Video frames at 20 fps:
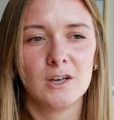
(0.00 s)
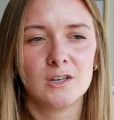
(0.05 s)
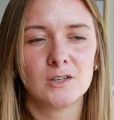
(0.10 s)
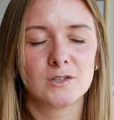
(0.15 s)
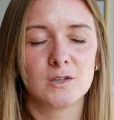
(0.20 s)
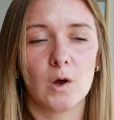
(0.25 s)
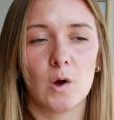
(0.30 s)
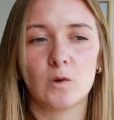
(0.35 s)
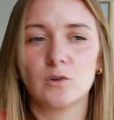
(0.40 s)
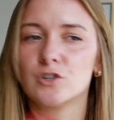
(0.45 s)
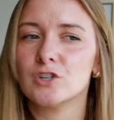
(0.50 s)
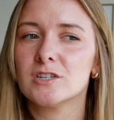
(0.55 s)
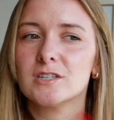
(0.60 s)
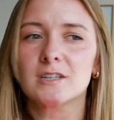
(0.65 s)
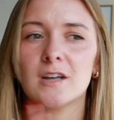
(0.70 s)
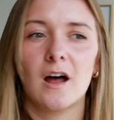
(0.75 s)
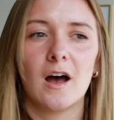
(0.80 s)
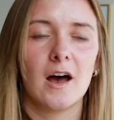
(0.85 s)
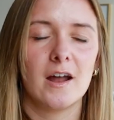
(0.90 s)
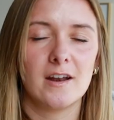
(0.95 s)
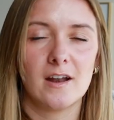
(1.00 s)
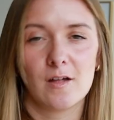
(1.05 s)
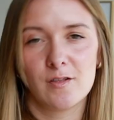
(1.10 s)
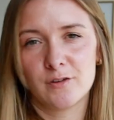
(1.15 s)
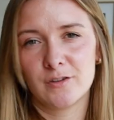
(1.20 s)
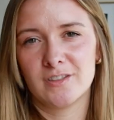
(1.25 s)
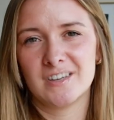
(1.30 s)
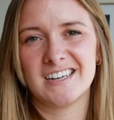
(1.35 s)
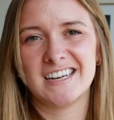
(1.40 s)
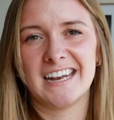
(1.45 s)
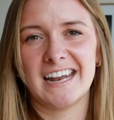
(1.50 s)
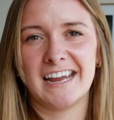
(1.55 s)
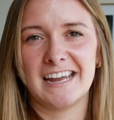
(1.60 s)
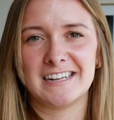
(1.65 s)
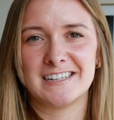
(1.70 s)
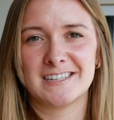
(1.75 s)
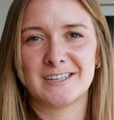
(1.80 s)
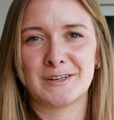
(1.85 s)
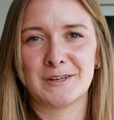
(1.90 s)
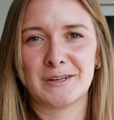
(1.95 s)
So just another thing to take
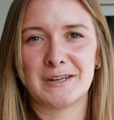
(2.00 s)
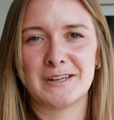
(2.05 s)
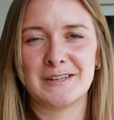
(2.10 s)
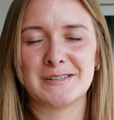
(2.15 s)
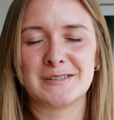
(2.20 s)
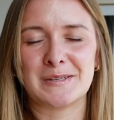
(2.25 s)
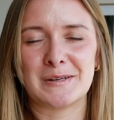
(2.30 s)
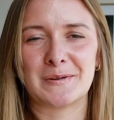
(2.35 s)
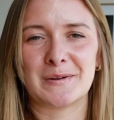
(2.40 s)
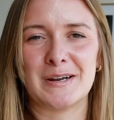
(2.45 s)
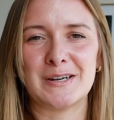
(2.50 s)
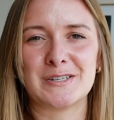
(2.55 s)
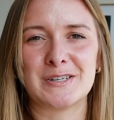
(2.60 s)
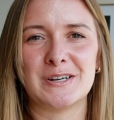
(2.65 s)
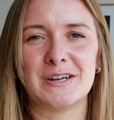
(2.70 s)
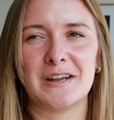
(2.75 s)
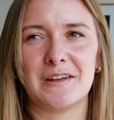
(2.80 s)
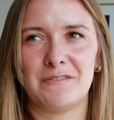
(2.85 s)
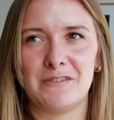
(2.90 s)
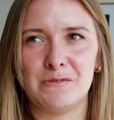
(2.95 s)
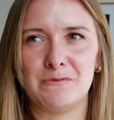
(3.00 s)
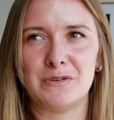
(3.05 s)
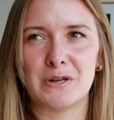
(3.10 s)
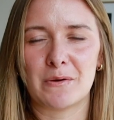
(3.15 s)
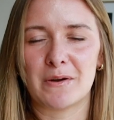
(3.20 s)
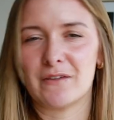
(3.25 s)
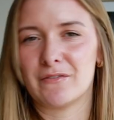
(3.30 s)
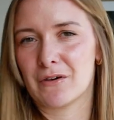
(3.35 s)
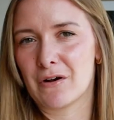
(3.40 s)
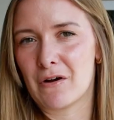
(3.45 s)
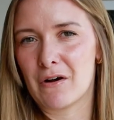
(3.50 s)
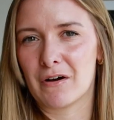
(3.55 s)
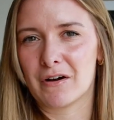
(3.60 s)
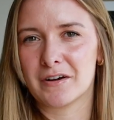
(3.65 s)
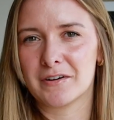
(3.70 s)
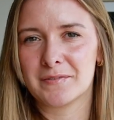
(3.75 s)
into consideration if you don't have a car.